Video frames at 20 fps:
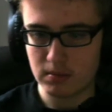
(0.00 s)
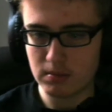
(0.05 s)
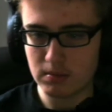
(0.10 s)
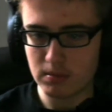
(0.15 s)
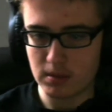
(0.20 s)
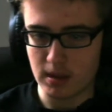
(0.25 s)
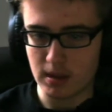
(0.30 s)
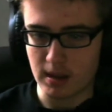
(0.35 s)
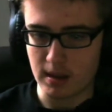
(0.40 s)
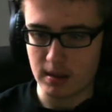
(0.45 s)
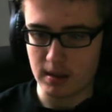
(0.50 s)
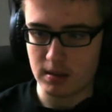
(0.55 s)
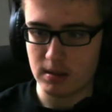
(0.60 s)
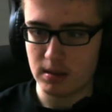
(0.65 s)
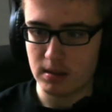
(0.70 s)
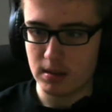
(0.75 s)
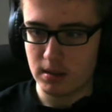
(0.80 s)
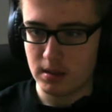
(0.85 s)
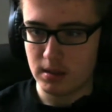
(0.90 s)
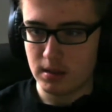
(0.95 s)
yeah.
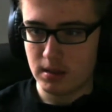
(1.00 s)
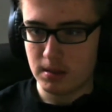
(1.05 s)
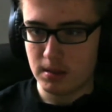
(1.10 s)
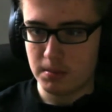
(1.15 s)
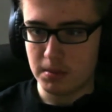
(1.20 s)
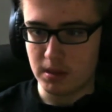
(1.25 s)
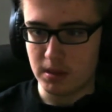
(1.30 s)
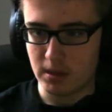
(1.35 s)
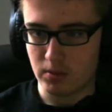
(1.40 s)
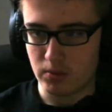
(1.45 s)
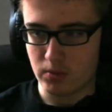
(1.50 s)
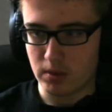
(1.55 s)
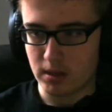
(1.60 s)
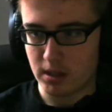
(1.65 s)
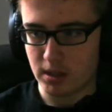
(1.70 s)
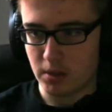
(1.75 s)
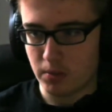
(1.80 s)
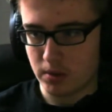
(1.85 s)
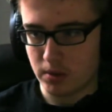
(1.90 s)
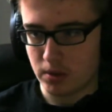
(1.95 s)
But like when like you
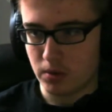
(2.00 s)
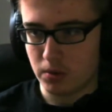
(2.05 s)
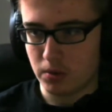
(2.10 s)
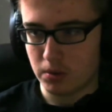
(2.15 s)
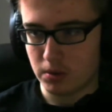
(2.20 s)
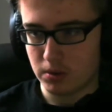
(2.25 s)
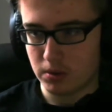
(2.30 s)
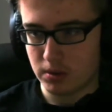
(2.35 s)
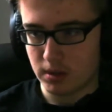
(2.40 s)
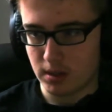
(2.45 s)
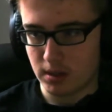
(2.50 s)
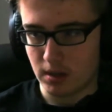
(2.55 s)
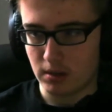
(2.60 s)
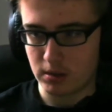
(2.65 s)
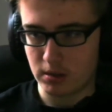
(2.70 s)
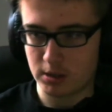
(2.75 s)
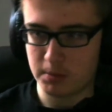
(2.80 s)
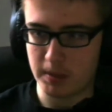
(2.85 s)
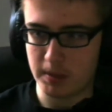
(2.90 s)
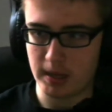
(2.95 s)
record, like you could
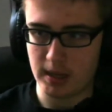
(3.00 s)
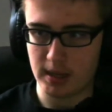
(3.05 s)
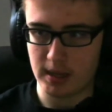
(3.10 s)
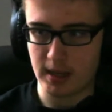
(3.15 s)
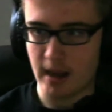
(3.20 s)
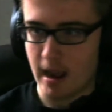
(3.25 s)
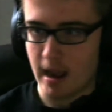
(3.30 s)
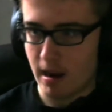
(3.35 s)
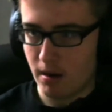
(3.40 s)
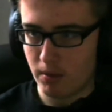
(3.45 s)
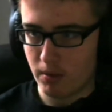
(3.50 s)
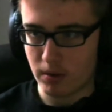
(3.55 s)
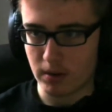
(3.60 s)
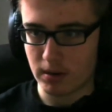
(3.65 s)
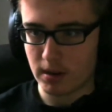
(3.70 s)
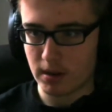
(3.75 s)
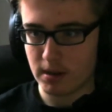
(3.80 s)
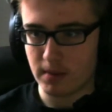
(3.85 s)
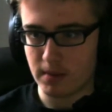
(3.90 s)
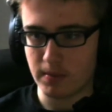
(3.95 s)
spend like an hour on
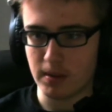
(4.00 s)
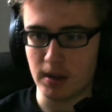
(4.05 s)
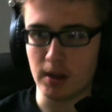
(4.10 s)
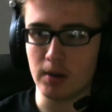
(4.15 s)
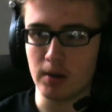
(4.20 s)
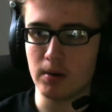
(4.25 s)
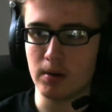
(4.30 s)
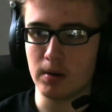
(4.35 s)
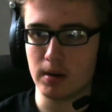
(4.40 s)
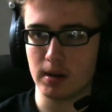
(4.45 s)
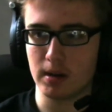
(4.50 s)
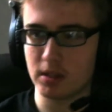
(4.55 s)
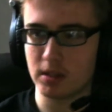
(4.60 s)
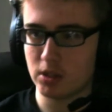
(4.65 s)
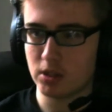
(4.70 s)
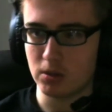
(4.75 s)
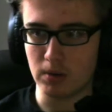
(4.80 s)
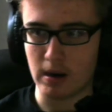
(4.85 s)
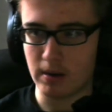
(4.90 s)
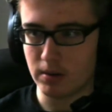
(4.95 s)
like a video or like
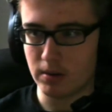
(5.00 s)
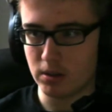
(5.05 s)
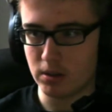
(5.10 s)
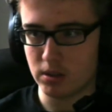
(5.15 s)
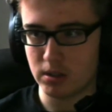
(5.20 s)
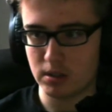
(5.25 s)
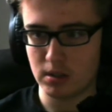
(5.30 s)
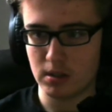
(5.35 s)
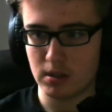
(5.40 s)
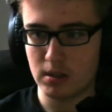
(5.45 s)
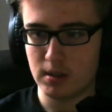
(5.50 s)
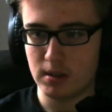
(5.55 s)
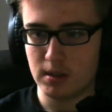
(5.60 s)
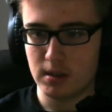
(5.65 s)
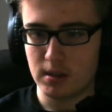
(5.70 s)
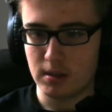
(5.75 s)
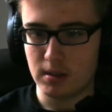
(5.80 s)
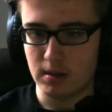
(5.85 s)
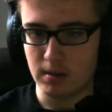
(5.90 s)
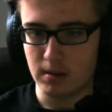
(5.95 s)
two hours
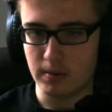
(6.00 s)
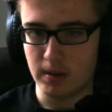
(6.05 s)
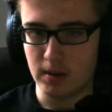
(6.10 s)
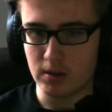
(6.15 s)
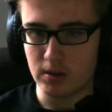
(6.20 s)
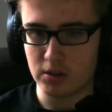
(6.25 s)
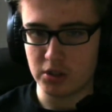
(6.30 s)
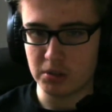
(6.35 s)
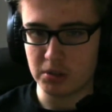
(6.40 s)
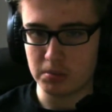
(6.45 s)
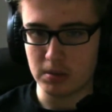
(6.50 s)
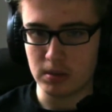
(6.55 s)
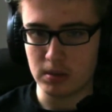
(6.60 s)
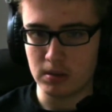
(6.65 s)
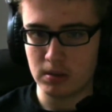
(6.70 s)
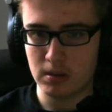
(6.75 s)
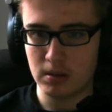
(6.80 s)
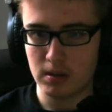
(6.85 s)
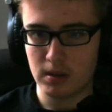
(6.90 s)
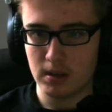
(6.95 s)
on a video or something,
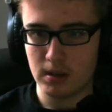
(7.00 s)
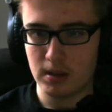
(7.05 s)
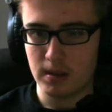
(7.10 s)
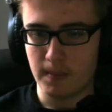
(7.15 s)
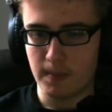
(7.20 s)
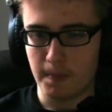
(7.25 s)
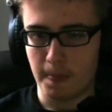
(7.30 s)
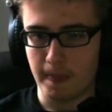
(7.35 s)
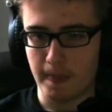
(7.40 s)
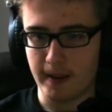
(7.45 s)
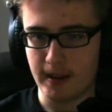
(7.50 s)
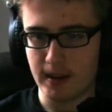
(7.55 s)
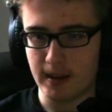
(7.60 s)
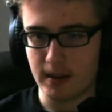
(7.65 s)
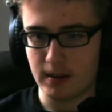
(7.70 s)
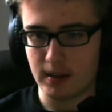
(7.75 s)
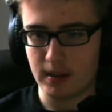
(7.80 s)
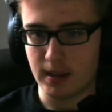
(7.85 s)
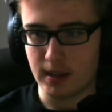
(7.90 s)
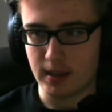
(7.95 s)
and
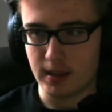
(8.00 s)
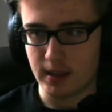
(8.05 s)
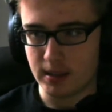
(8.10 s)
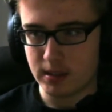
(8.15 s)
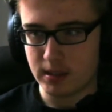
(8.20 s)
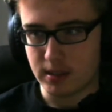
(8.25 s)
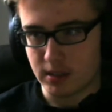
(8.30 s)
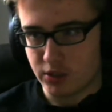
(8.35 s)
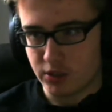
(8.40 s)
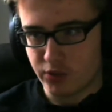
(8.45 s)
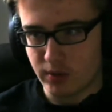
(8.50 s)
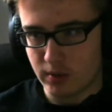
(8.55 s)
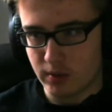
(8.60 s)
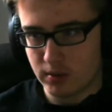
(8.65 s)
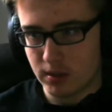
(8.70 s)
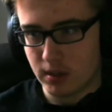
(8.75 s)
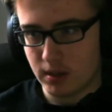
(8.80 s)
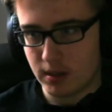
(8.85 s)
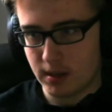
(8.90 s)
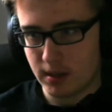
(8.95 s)
get like six views
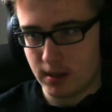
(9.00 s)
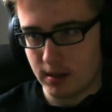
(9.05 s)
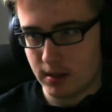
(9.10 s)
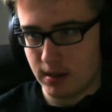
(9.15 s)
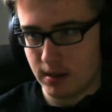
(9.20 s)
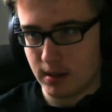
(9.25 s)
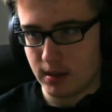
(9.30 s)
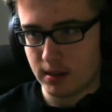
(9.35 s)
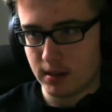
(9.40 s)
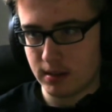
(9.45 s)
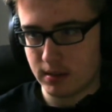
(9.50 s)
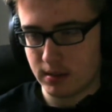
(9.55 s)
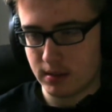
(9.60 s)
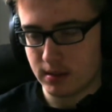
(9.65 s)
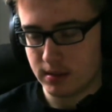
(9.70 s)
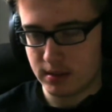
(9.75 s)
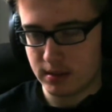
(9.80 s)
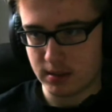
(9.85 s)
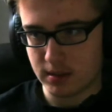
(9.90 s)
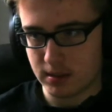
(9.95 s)
on it, and
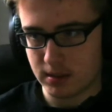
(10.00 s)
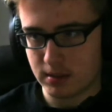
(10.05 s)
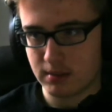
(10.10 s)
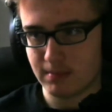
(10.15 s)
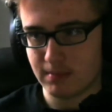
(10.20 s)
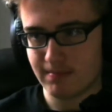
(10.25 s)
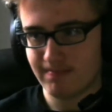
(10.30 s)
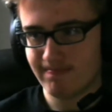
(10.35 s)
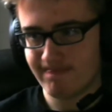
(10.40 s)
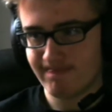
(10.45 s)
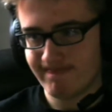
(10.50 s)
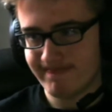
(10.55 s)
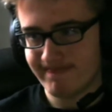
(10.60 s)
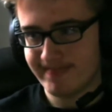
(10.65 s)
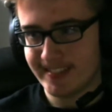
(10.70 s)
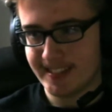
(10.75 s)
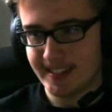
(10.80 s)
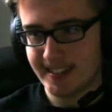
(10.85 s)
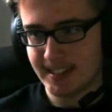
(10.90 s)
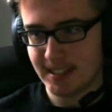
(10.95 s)
it's just
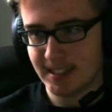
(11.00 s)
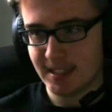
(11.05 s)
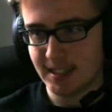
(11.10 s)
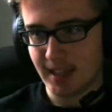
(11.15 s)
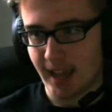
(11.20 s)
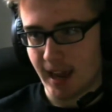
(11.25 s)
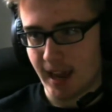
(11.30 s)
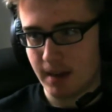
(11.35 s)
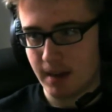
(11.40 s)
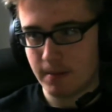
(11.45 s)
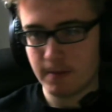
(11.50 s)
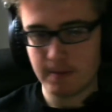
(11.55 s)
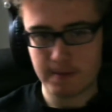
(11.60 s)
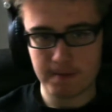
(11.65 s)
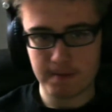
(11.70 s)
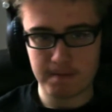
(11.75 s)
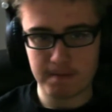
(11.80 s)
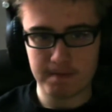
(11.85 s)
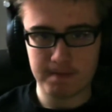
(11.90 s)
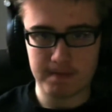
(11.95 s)
yeah,
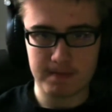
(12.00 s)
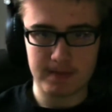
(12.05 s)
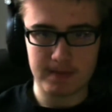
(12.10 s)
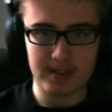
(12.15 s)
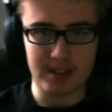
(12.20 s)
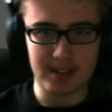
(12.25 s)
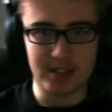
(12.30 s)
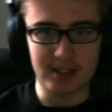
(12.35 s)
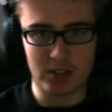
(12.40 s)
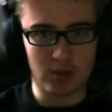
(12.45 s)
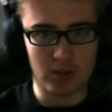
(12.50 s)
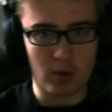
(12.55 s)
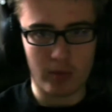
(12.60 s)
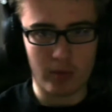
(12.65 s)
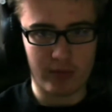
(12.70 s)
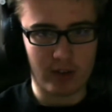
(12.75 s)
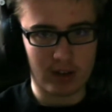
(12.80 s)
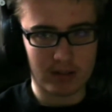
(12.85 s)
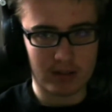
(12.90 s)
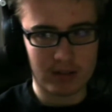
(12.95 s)
it's no
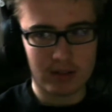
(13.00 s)
fun